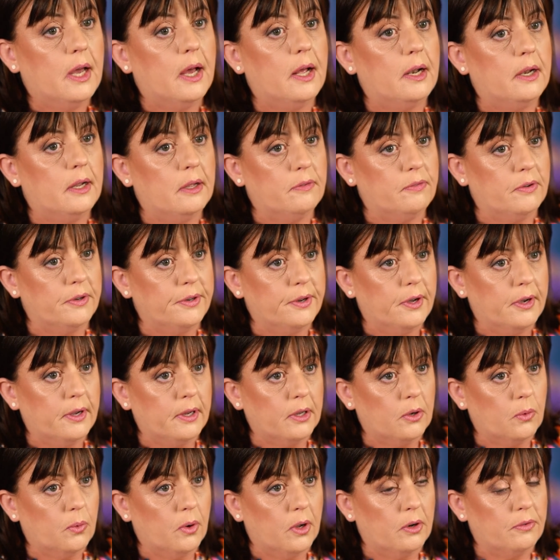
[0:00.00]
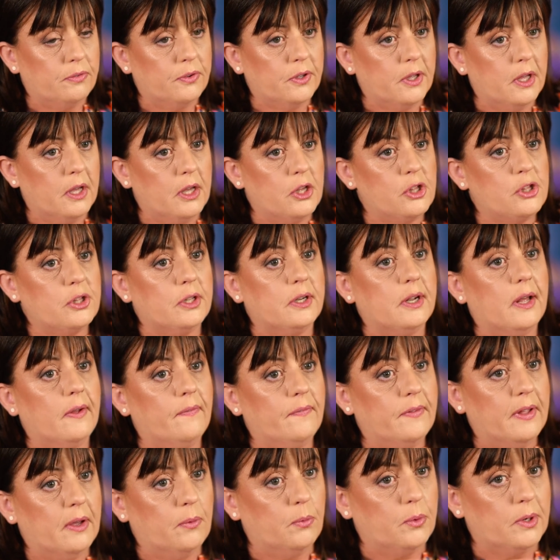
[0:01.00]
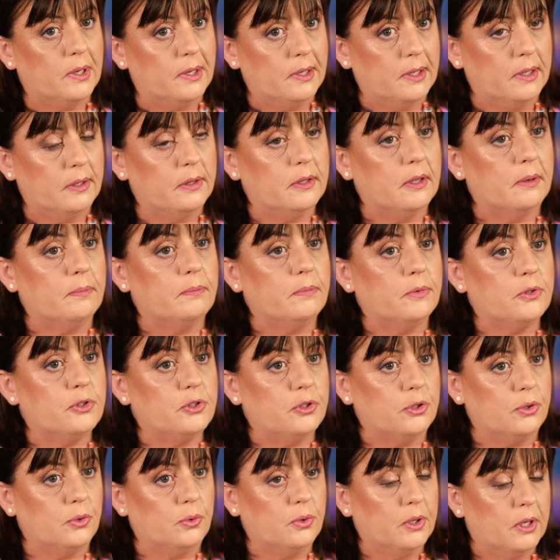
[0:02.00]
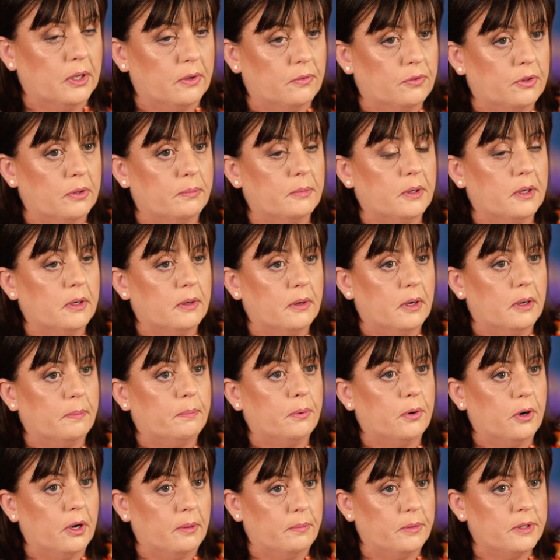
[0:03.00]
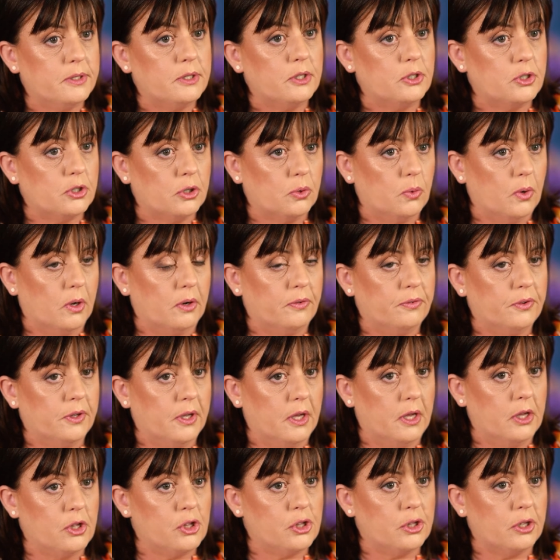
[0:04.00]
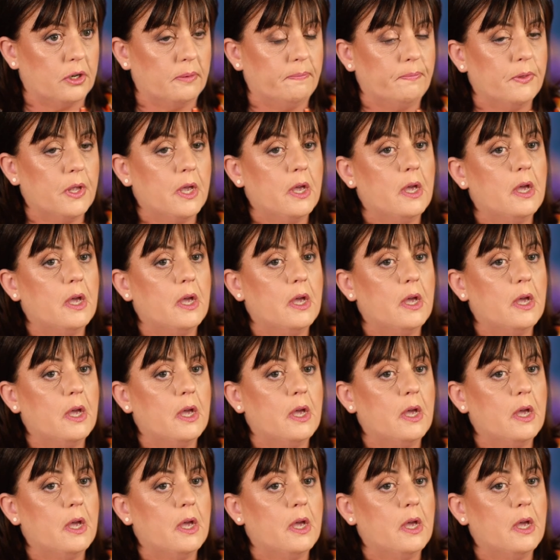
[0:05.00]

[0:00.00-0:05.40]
a level 9 qualification, and that would lead them to give them a primary teaching qualification.